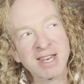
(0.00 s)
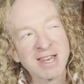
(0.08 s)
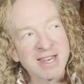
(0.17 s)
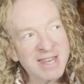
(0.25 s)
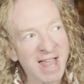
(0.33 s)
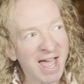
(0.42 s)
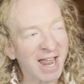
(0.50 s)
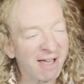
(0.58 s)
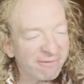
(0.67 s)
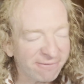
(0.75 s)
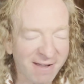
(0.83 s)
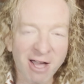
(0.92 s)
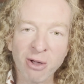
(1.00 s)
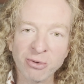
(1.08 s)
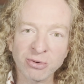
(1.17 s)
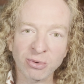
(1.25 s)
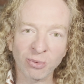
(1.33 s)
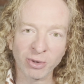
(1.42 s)
not have
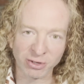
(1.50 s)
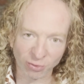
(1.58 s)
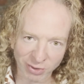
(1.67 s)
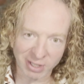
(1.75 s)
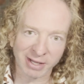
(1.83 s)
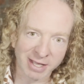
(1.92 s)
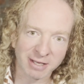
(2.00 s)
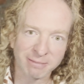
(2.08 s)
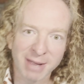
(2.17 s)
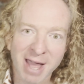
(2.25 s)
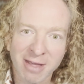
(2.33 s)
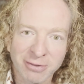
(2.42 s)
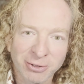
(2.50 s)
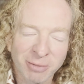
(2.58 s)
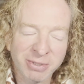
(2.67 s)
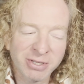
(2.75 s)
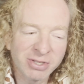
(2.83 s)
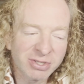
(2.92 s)
found what you really like in math, you know,
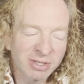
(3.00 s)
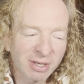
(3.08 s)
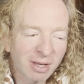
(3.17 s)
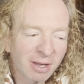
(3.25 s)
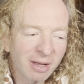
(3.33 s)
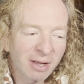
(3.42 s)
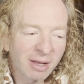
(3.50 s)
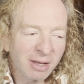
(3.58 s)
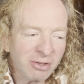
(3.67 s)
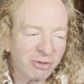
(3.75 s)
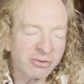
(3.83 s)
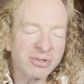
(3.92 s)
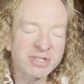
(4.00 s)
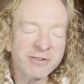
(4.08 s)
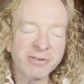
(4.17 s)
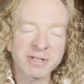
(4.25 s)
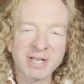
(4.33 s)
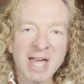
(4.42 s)
because you know, there's
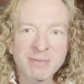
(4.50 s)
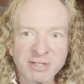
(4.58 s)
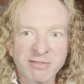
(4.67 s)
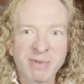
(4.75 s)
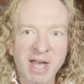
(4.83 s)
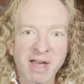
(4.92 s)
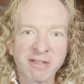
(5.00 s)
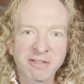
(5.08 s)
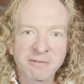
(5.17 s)
different types of math.